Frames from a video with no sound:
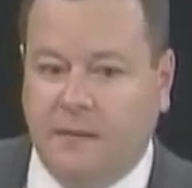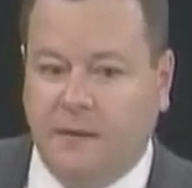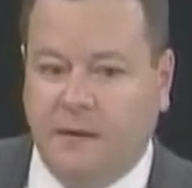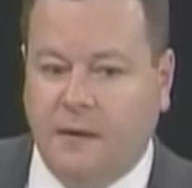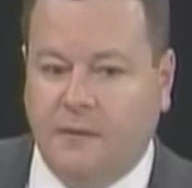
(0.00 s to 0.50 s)

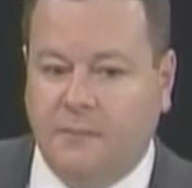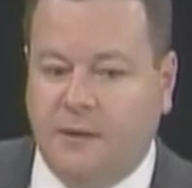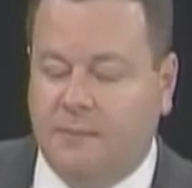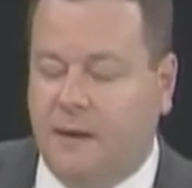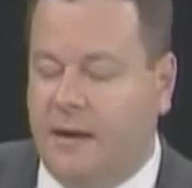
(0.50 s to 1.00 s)

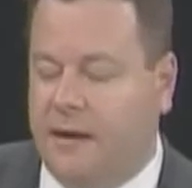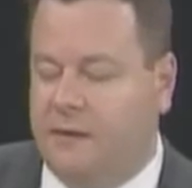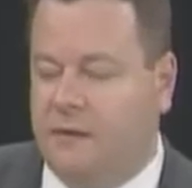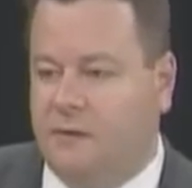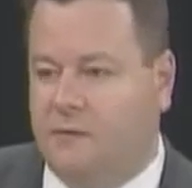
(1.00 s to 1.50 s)
aunt
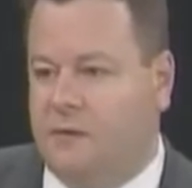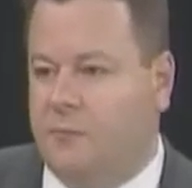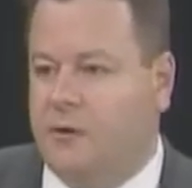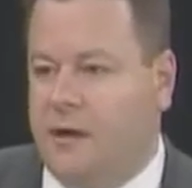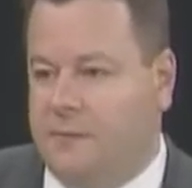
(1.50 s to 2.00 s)
and uncle were
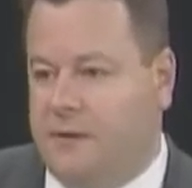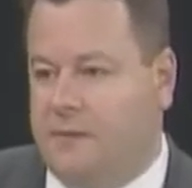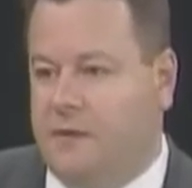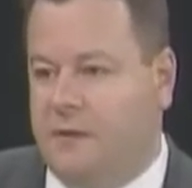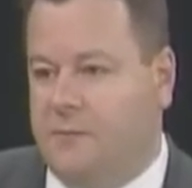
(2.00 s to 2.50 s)
prominent in
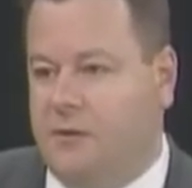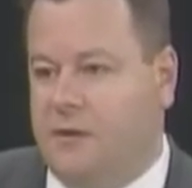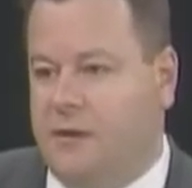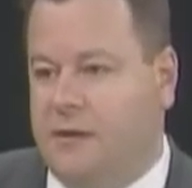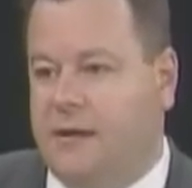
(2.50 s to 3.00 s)
their
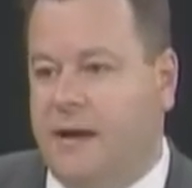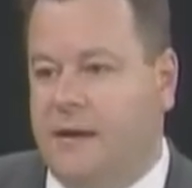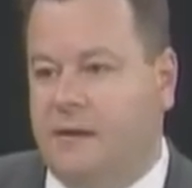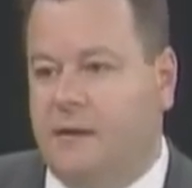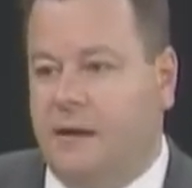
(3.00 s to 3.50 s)
community and got
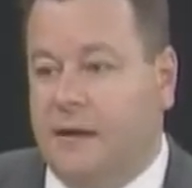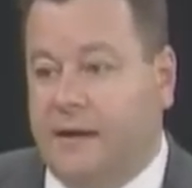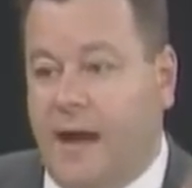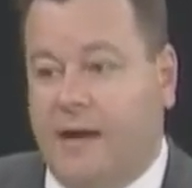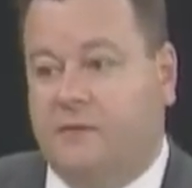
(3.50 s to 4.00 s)
a
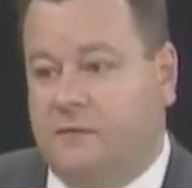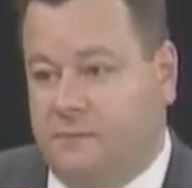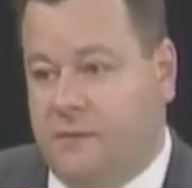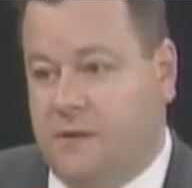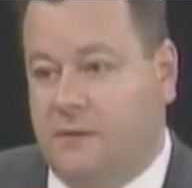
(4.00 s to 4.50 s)

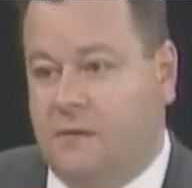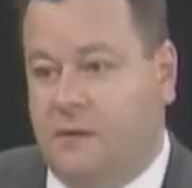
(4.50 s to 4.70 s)
congressman